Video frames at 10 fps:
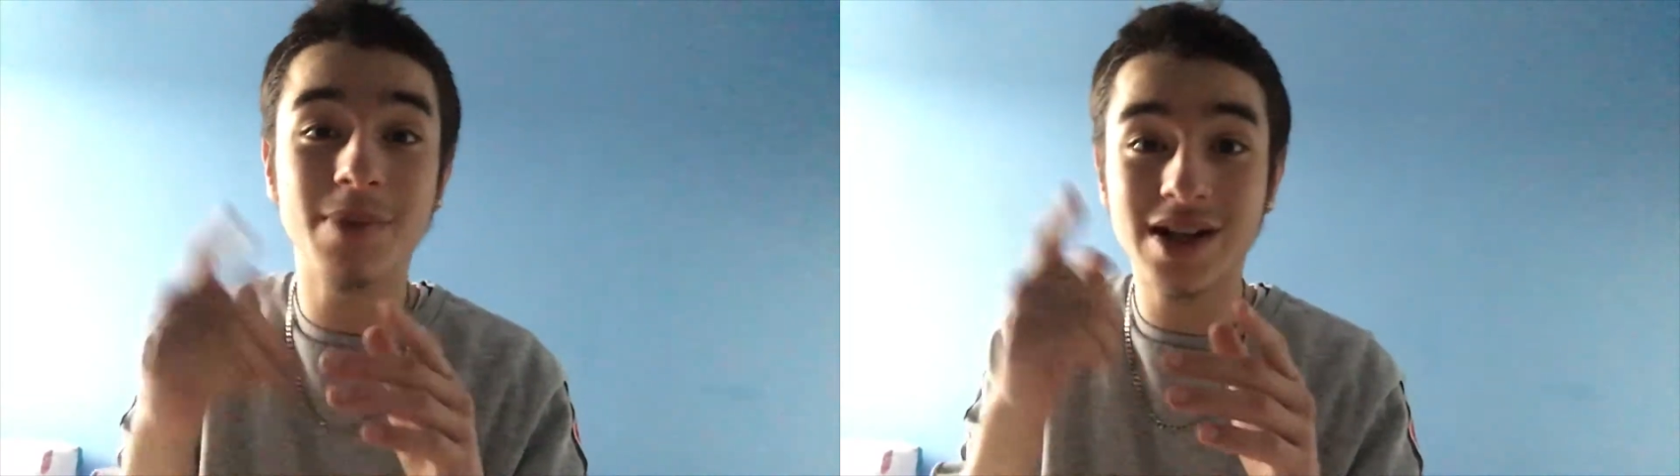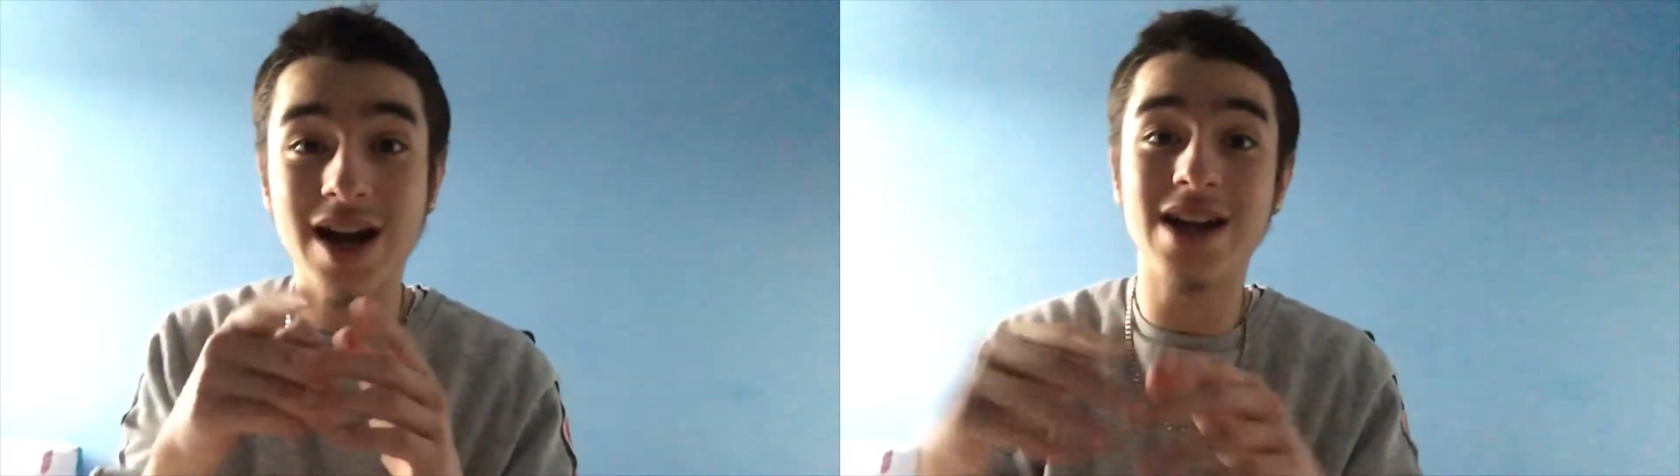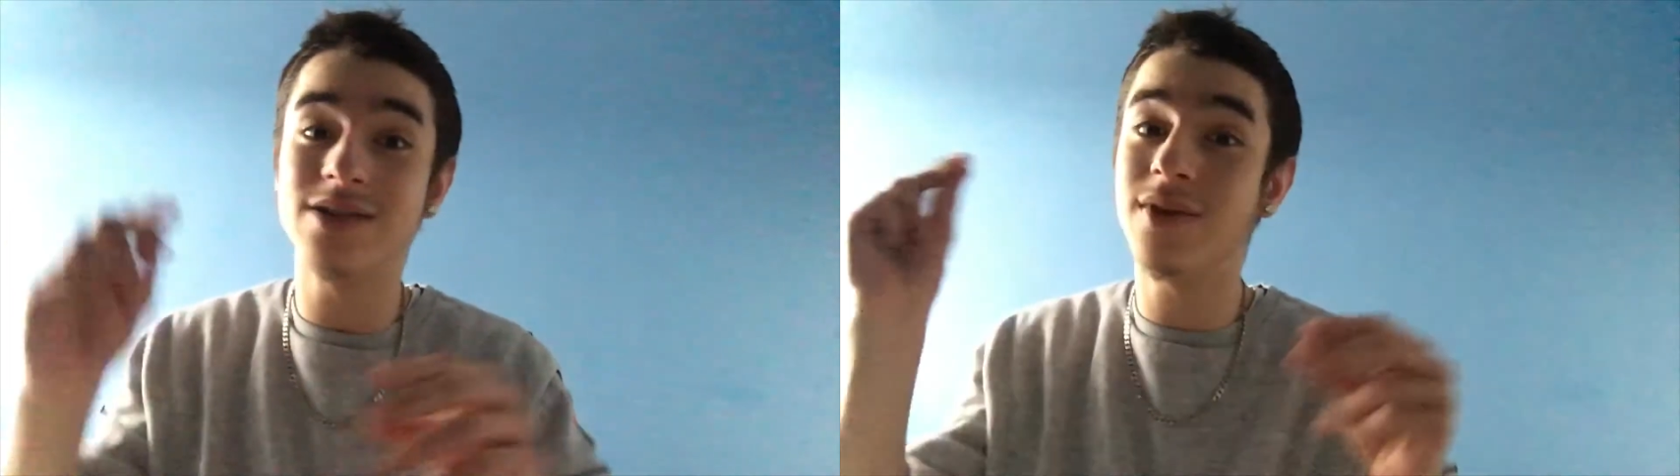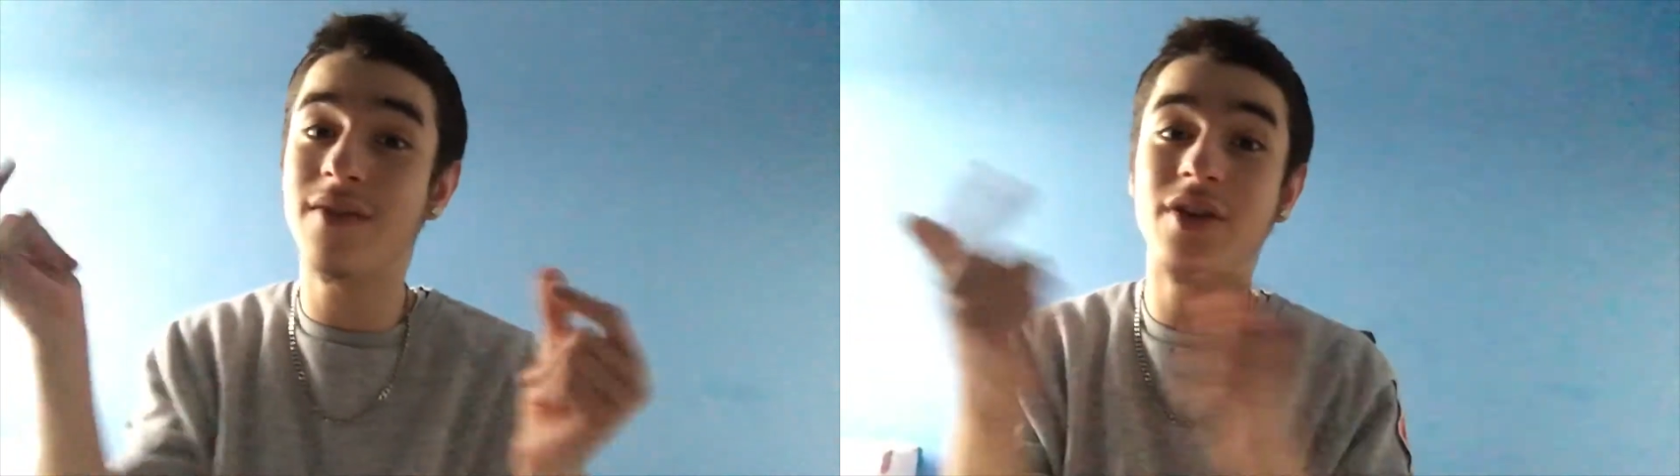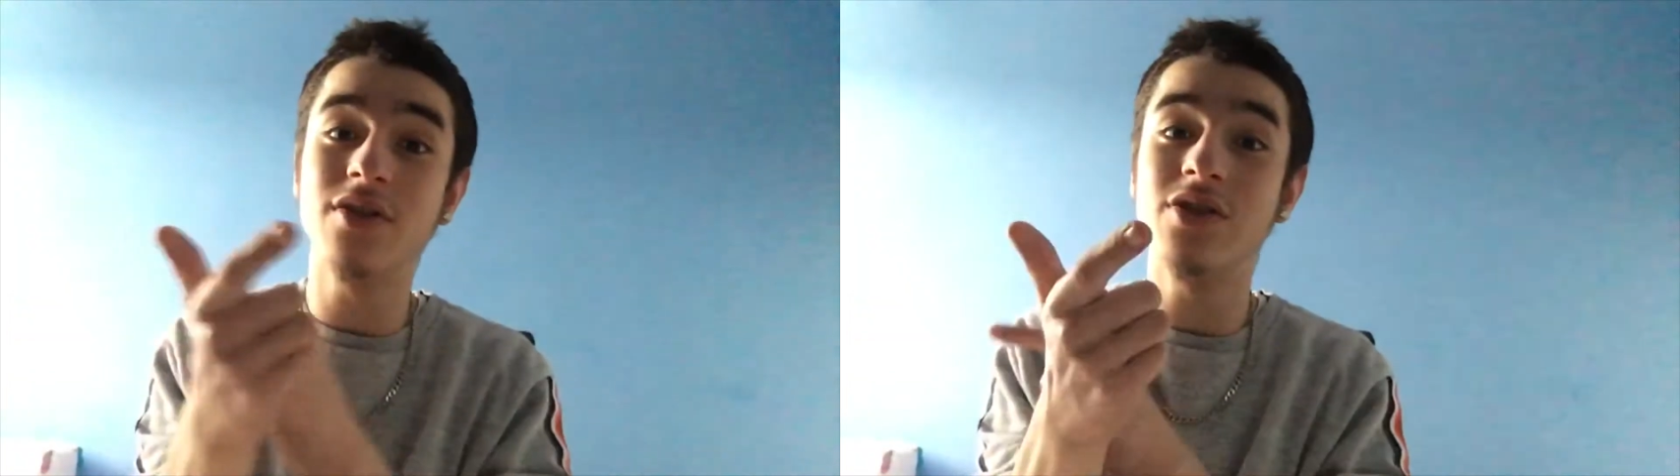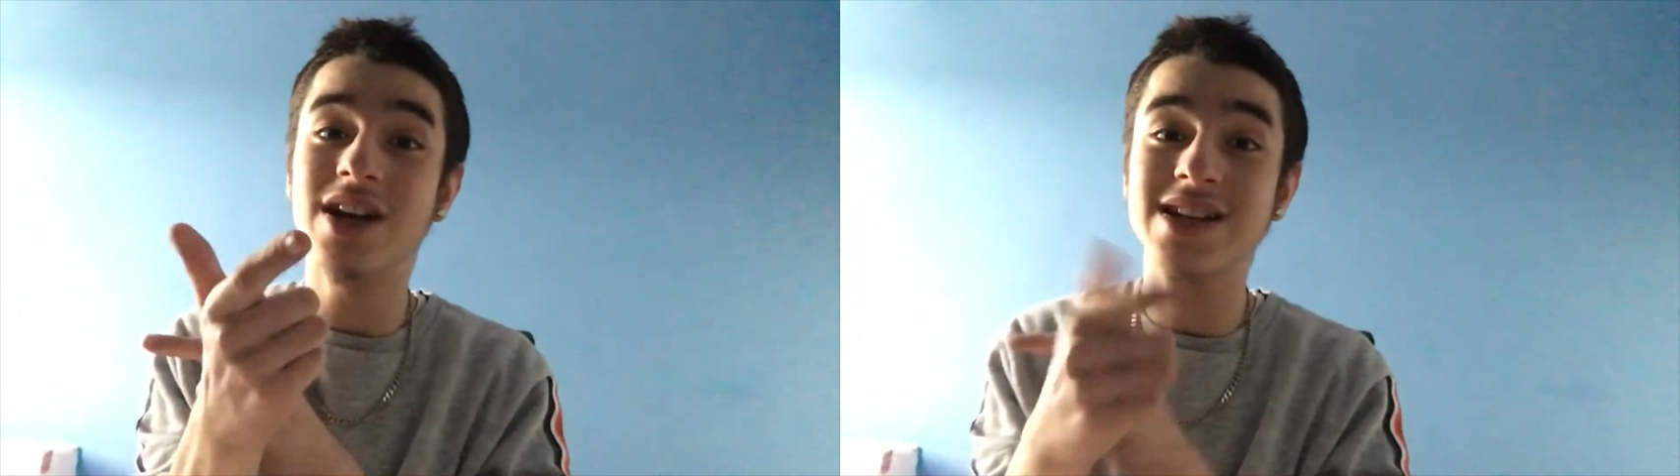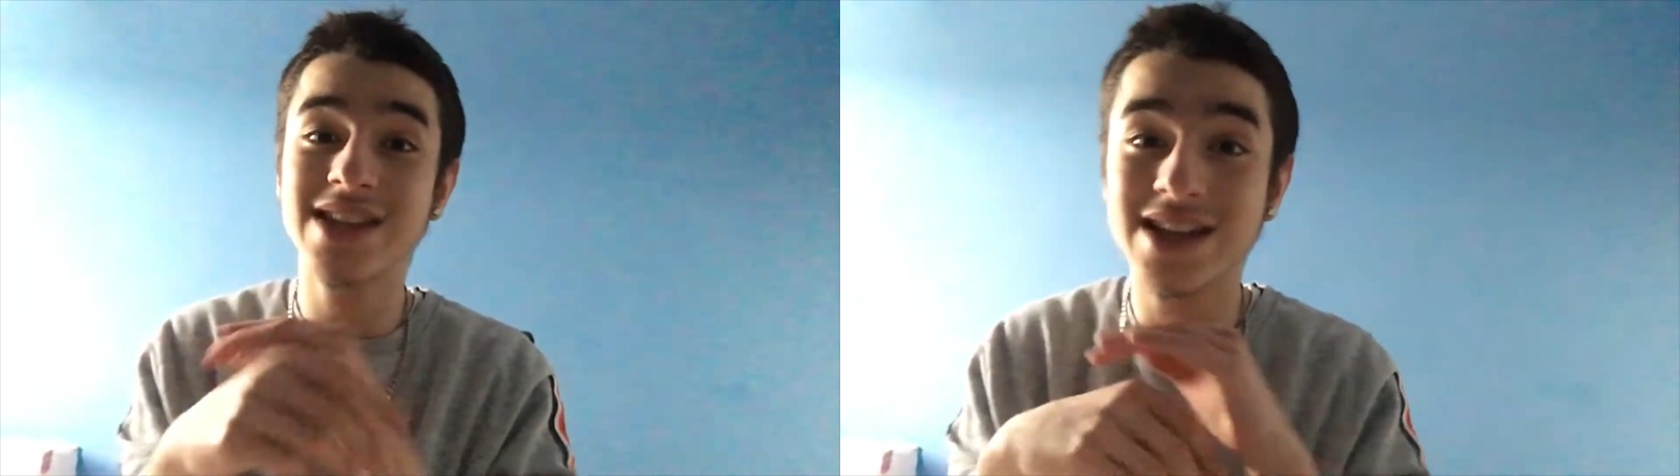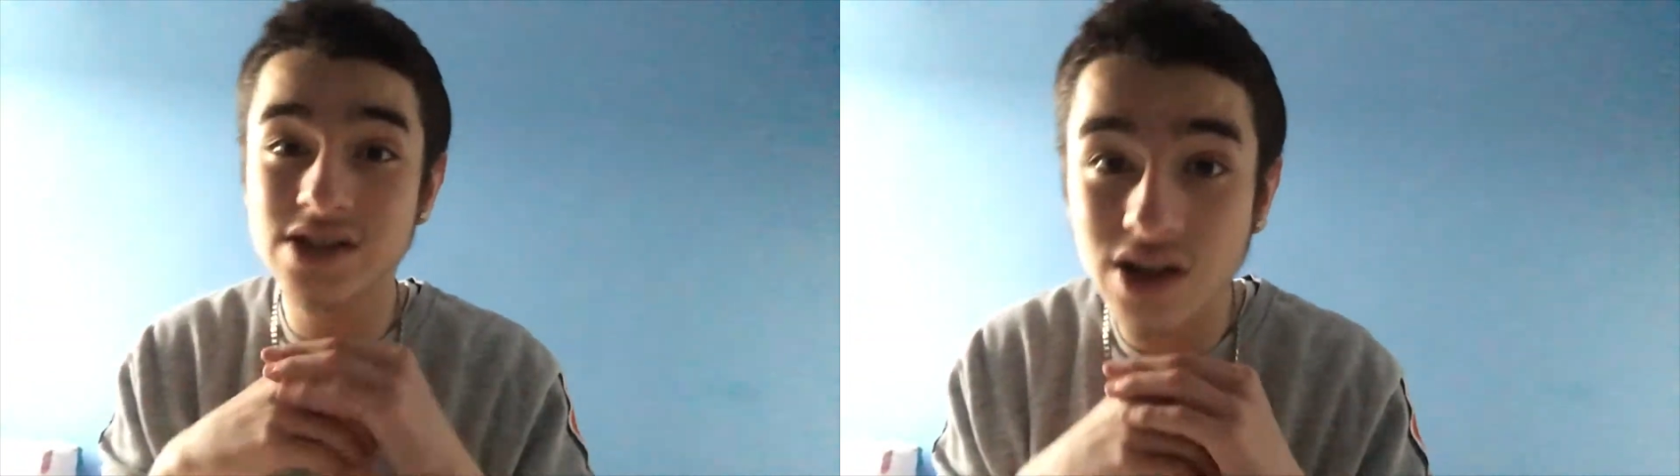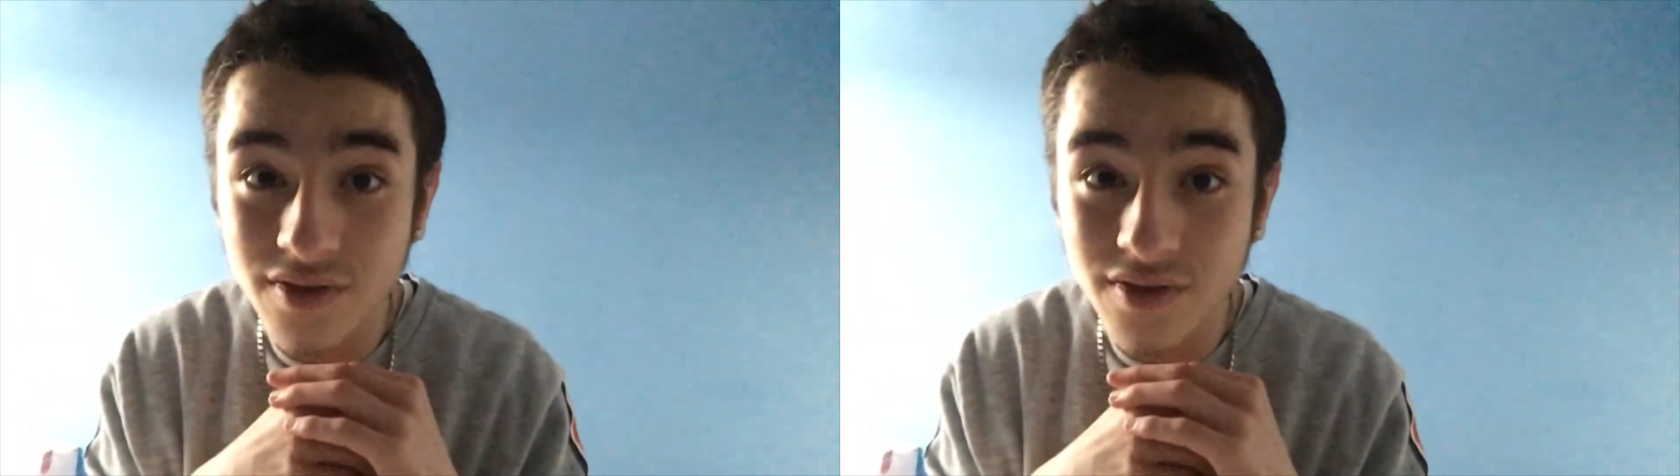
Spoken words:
But guys, without further ado, let's get into the